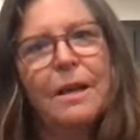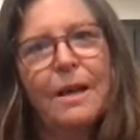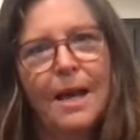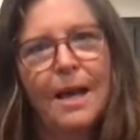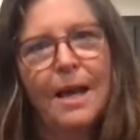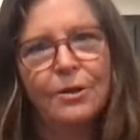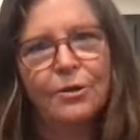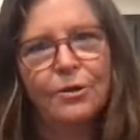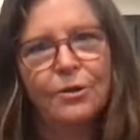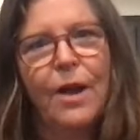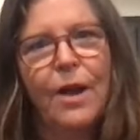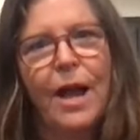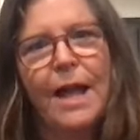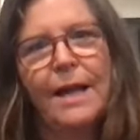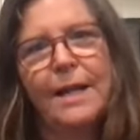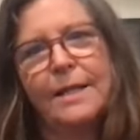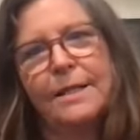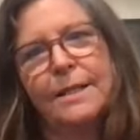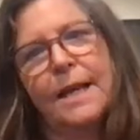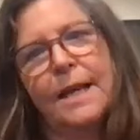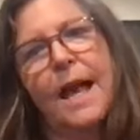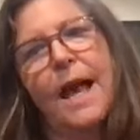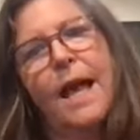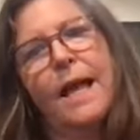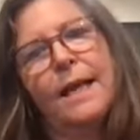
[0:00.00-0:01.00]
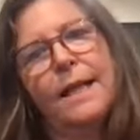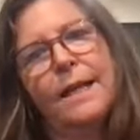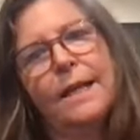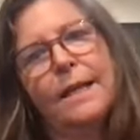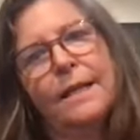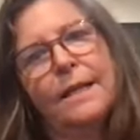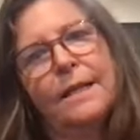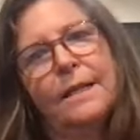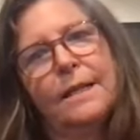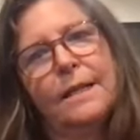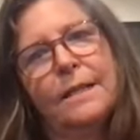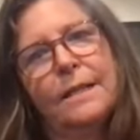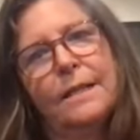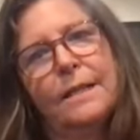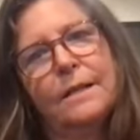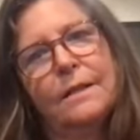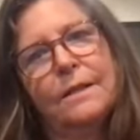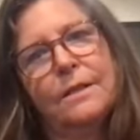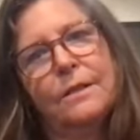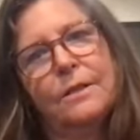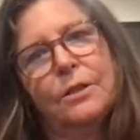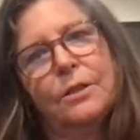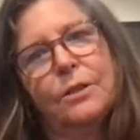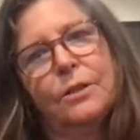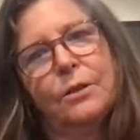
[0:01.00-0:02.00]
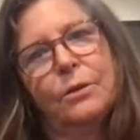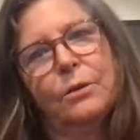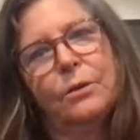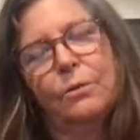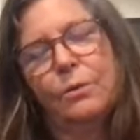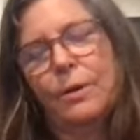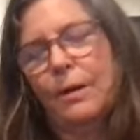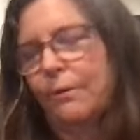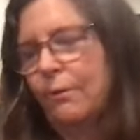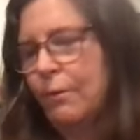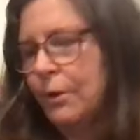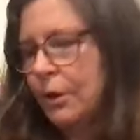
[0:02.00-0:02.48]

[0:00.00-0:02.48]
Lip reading: I try to tie it in to,